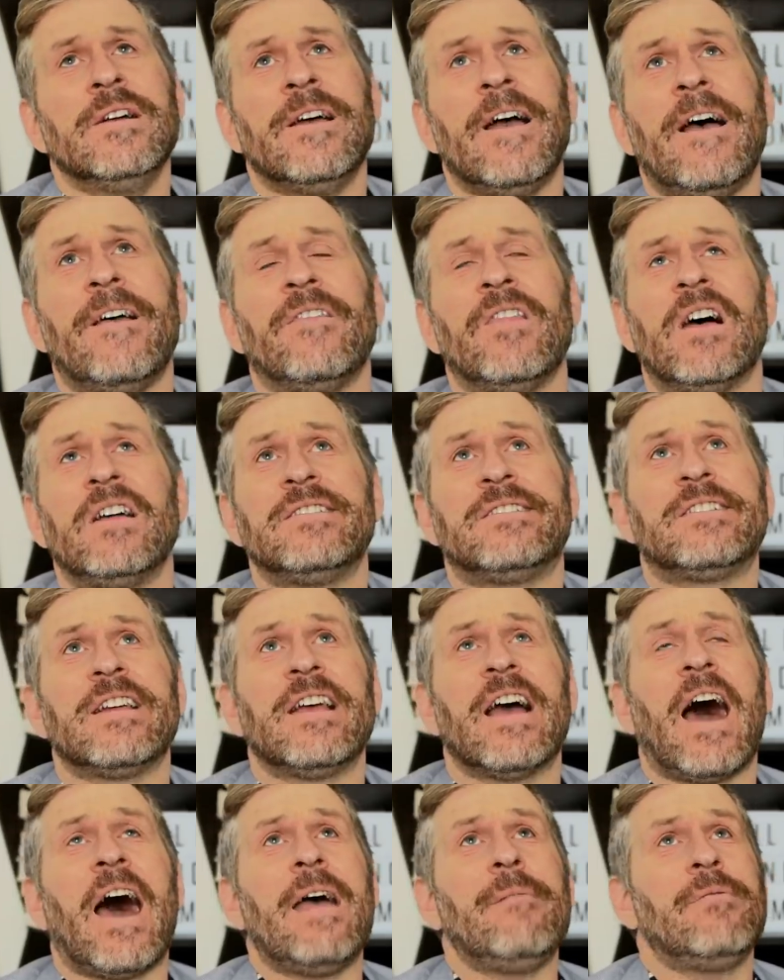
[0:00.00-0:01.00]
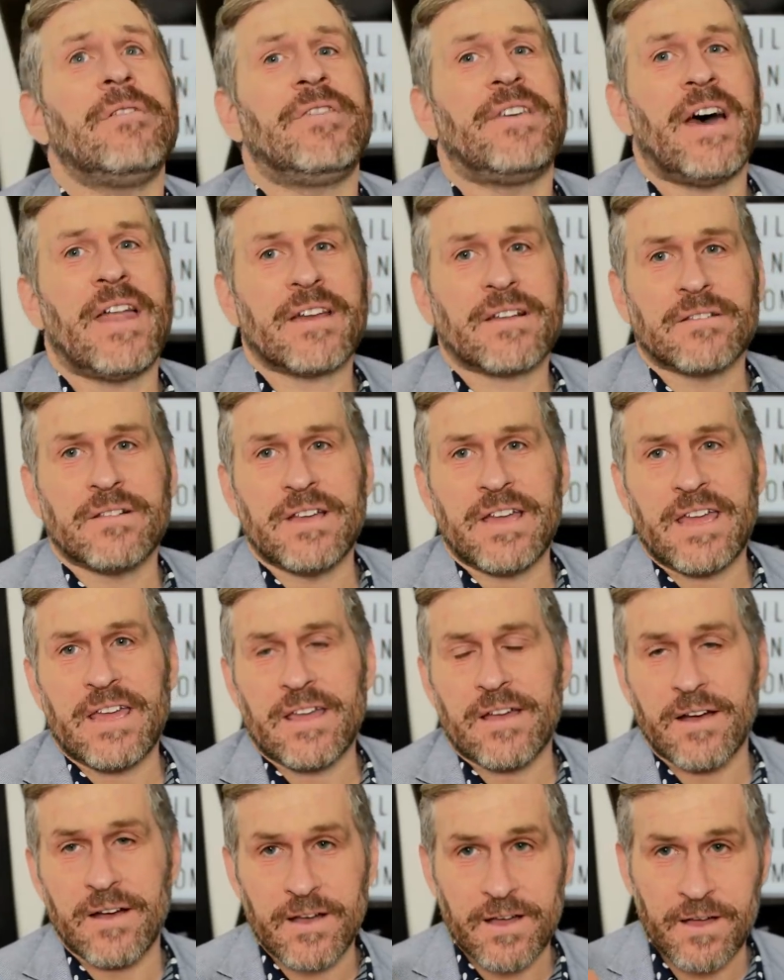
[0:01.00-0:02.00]
And let's say
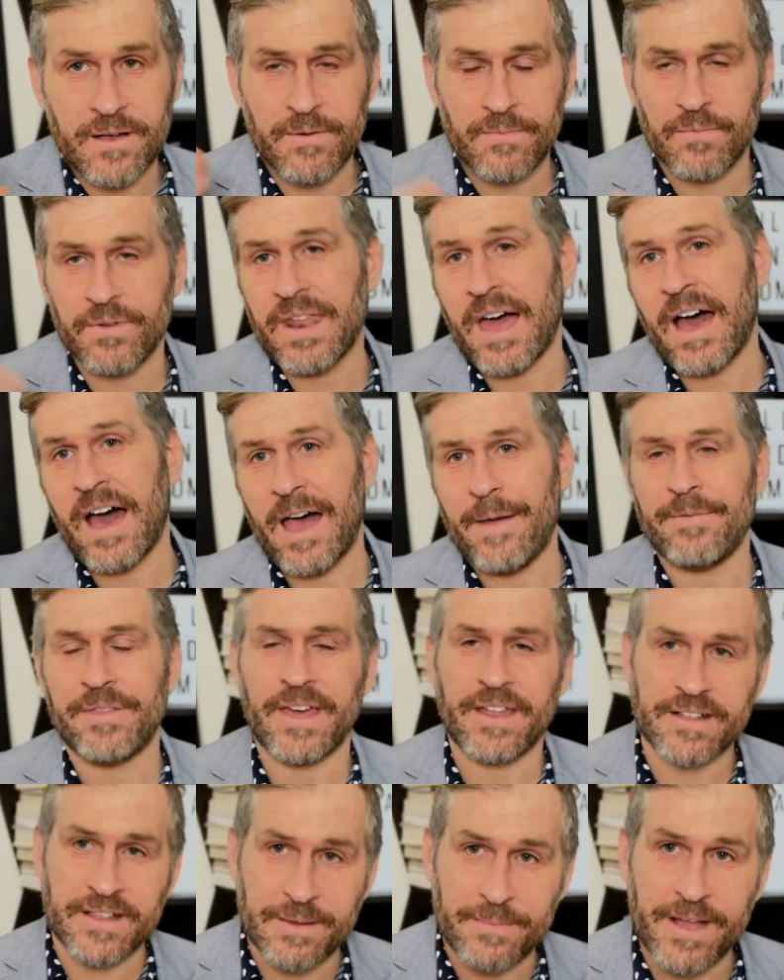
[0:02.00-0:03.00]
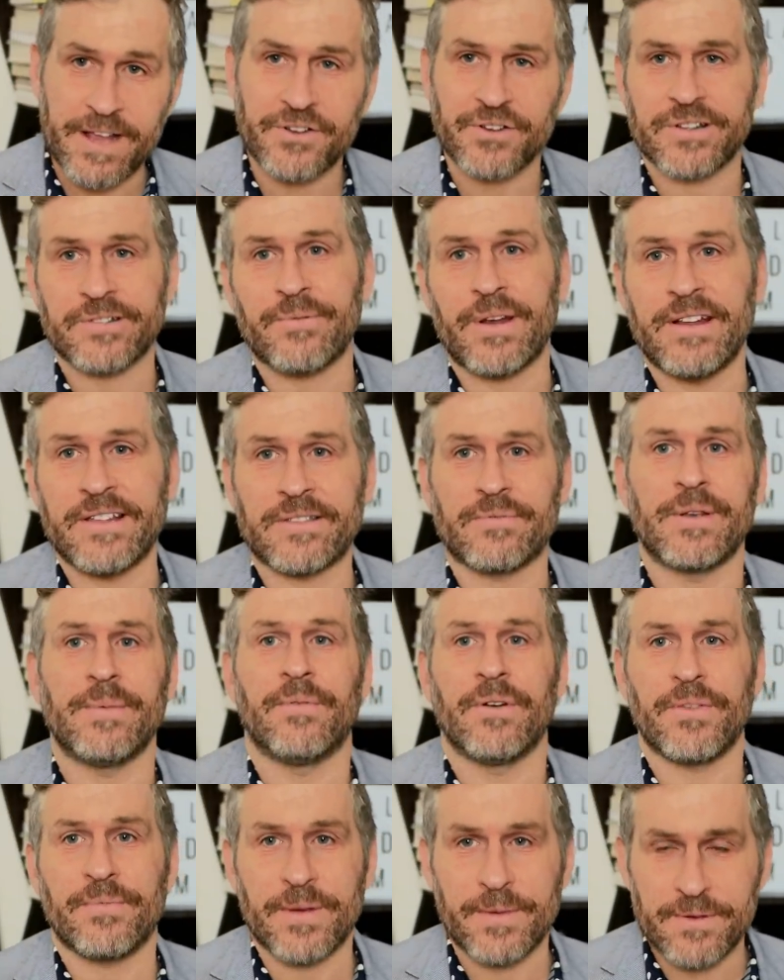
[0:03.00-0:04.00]
hypothetically, well, not hypothetically, my interest rate is
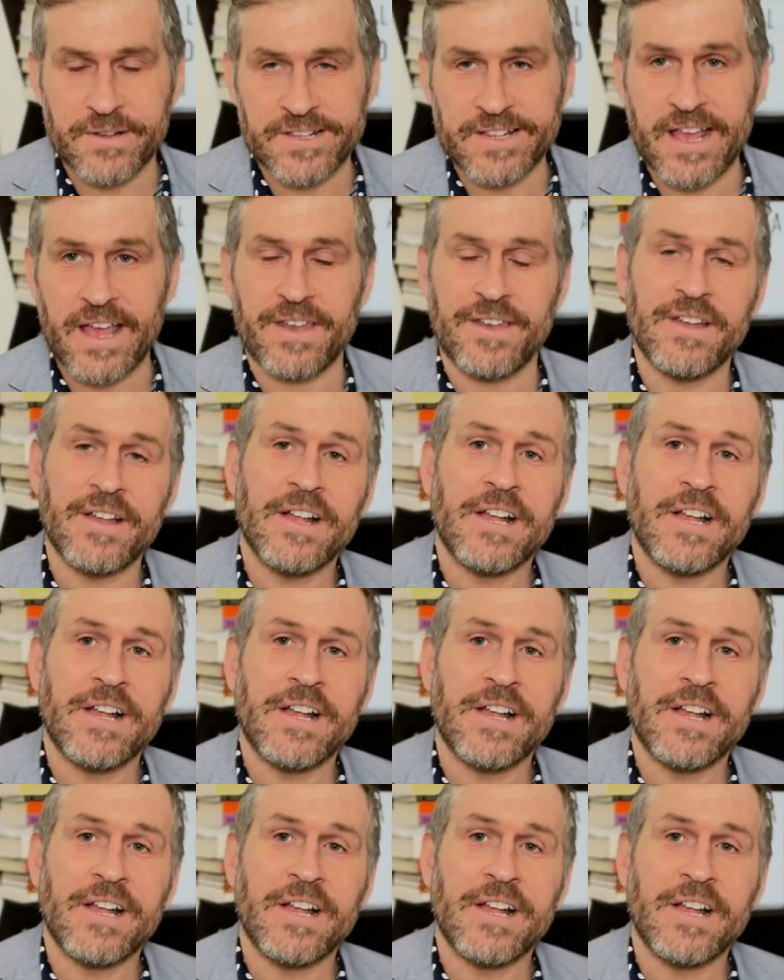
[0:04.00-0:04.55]
3.3%.